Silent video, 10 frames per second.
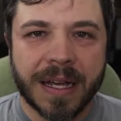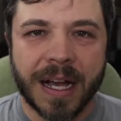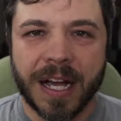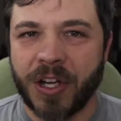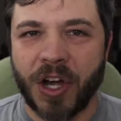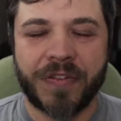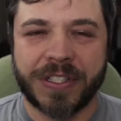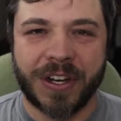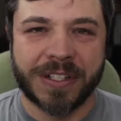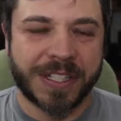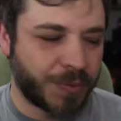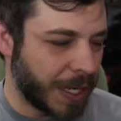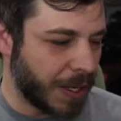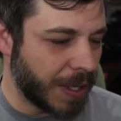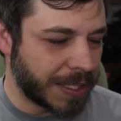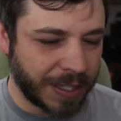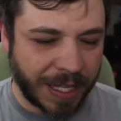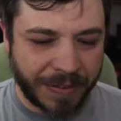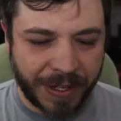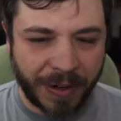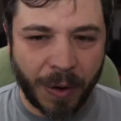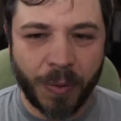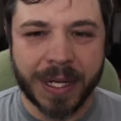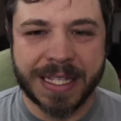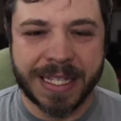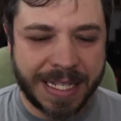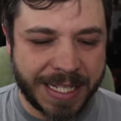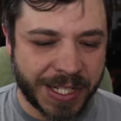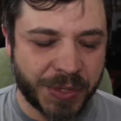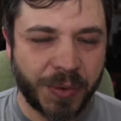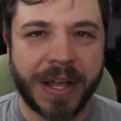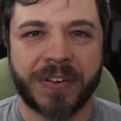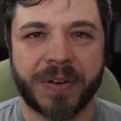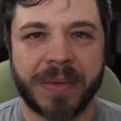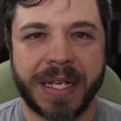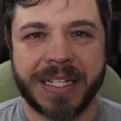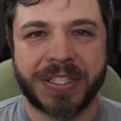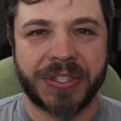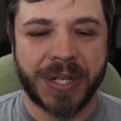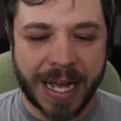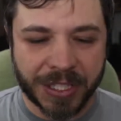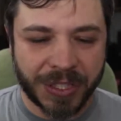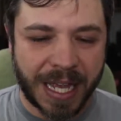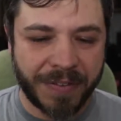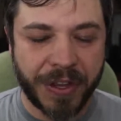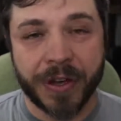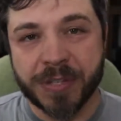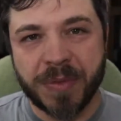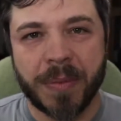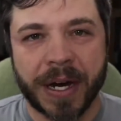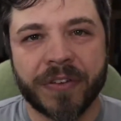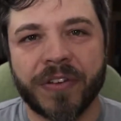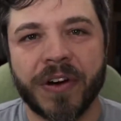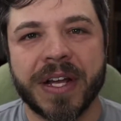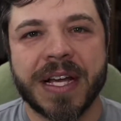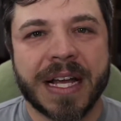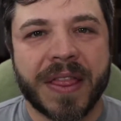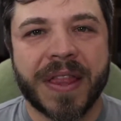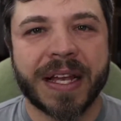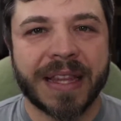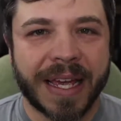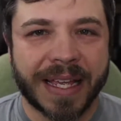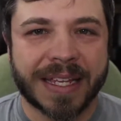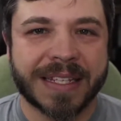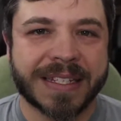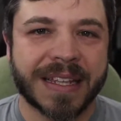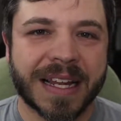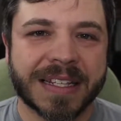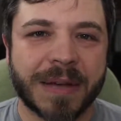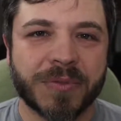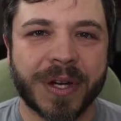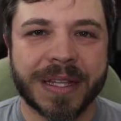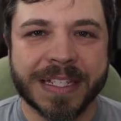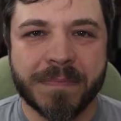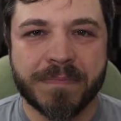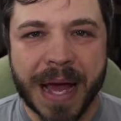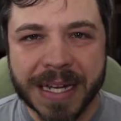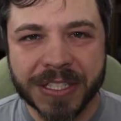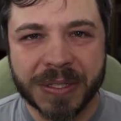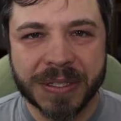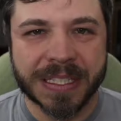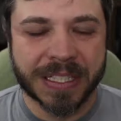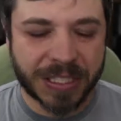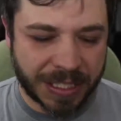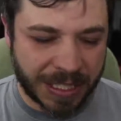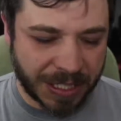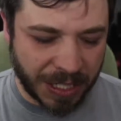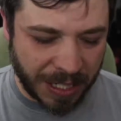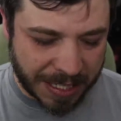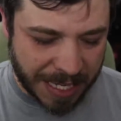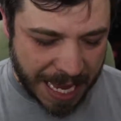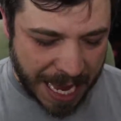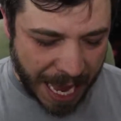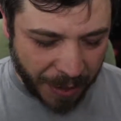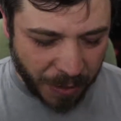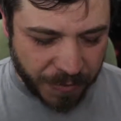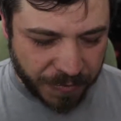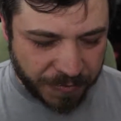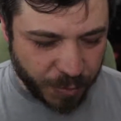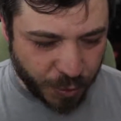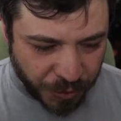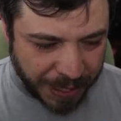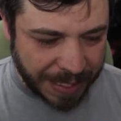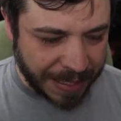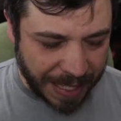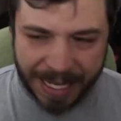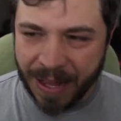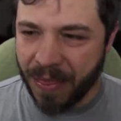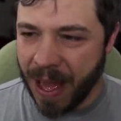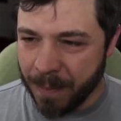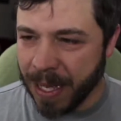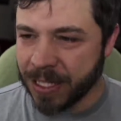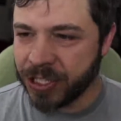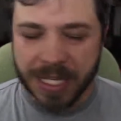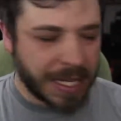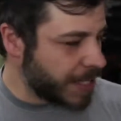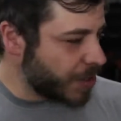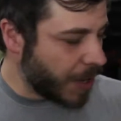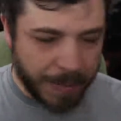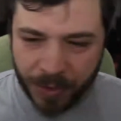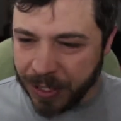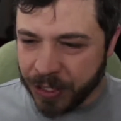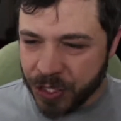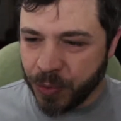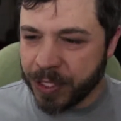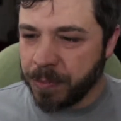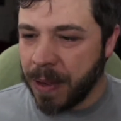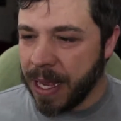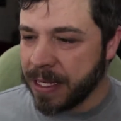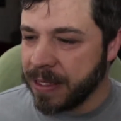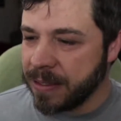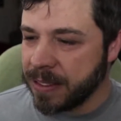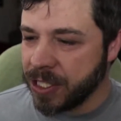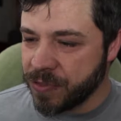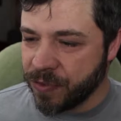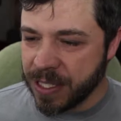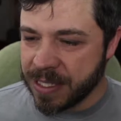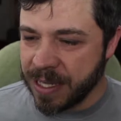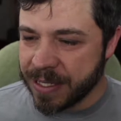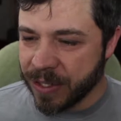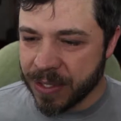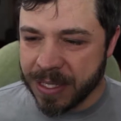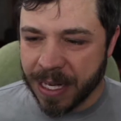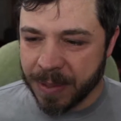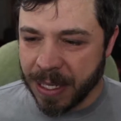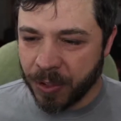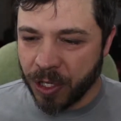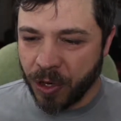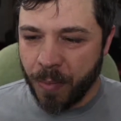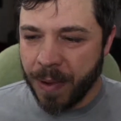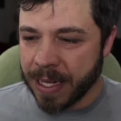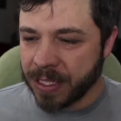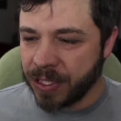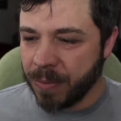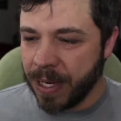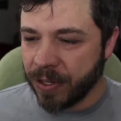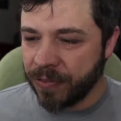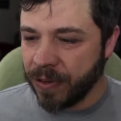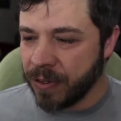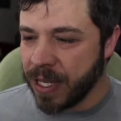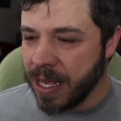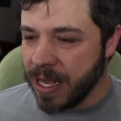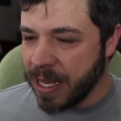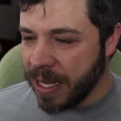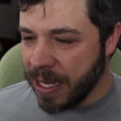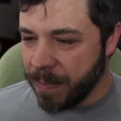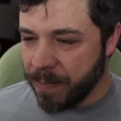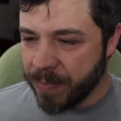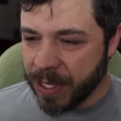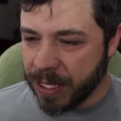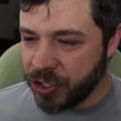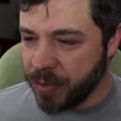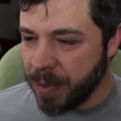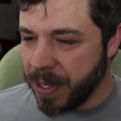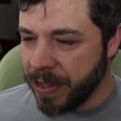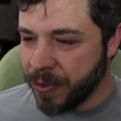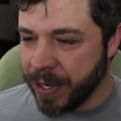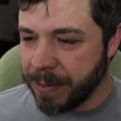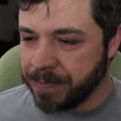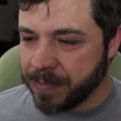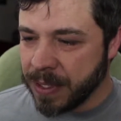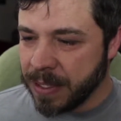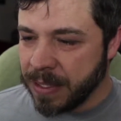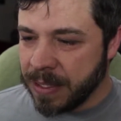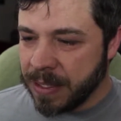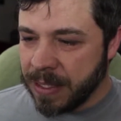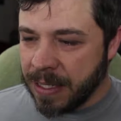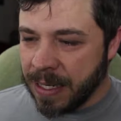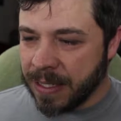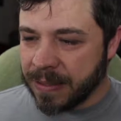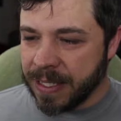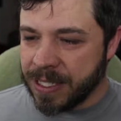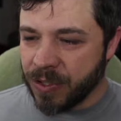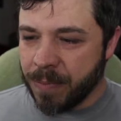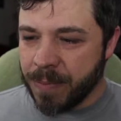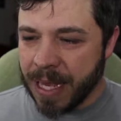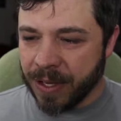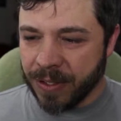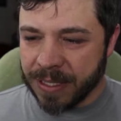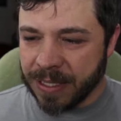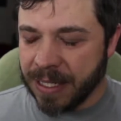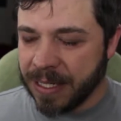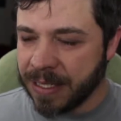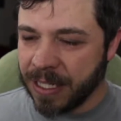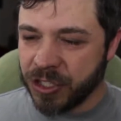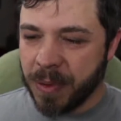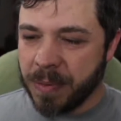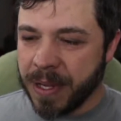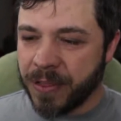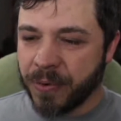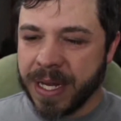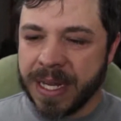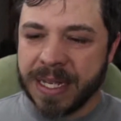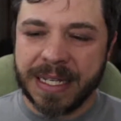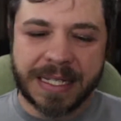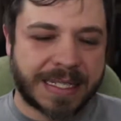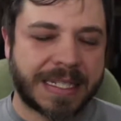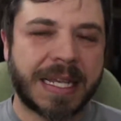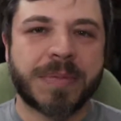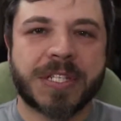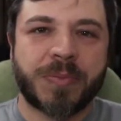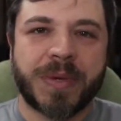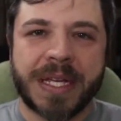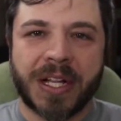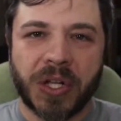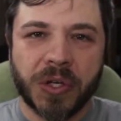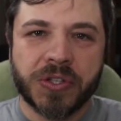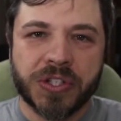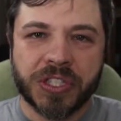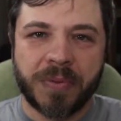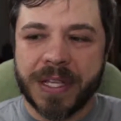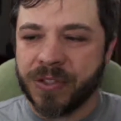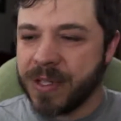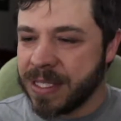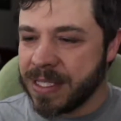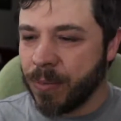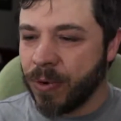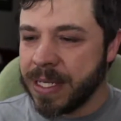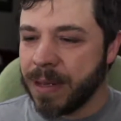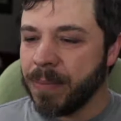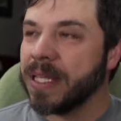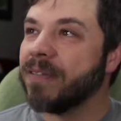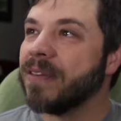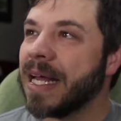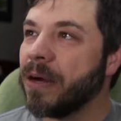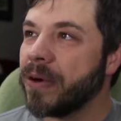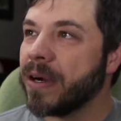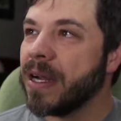coffee talks as well, until I figure out what's the easiest way for me to actually have a USB microphone that I like. Because a lot of times when I listen back to the talks, I don't really like it that much. And so I'm going to switch back just for this next little segment. I'm going to go back to the microphone, the Countryman B3. All right, so I'm back on the Countryman B3. It seems to be closer to me, so it's in some ways, I believe, louder.